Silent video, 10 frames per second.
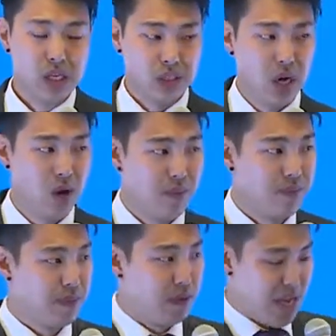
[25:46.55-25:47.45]
So
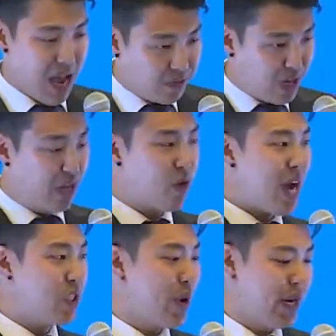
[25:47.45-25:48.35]
after I
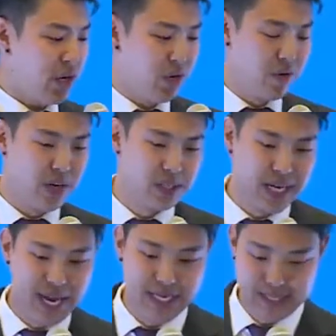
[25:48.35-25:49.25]
graduated
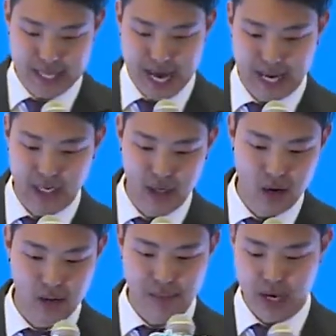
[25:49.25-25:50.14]
university, I decided, you
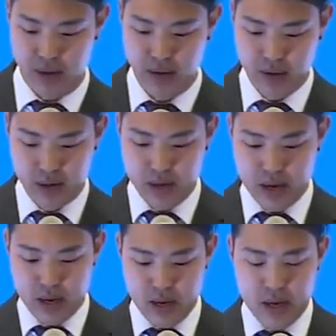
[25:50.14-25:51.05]
know, let me
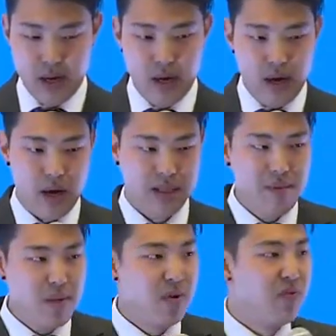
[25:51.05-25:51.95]
uh, let
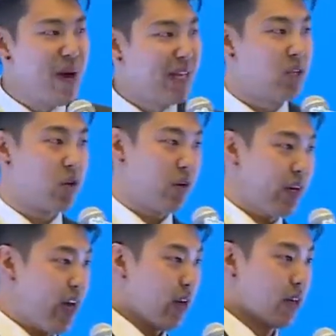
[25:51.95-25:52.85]
me move back to
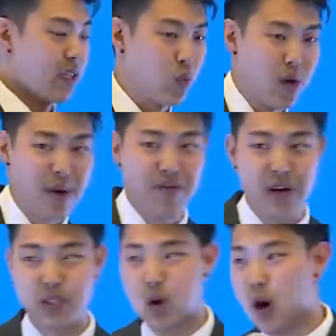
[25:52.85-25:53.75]
Korea because one of my
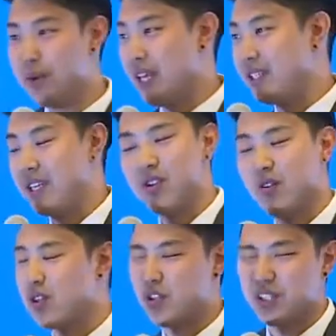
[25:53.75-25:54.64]
friends called me. They said, you know,
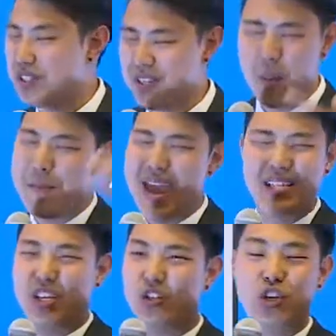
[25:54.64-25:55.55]
there's just this
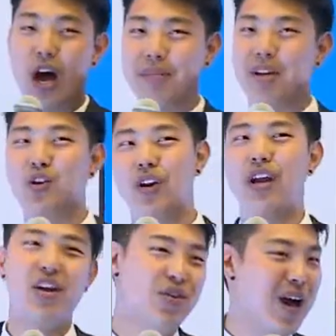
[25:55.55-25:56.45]
amazing job in
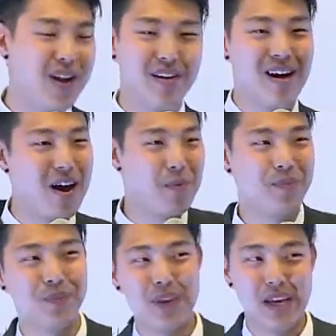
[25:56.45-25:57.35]
Korea. You got to come.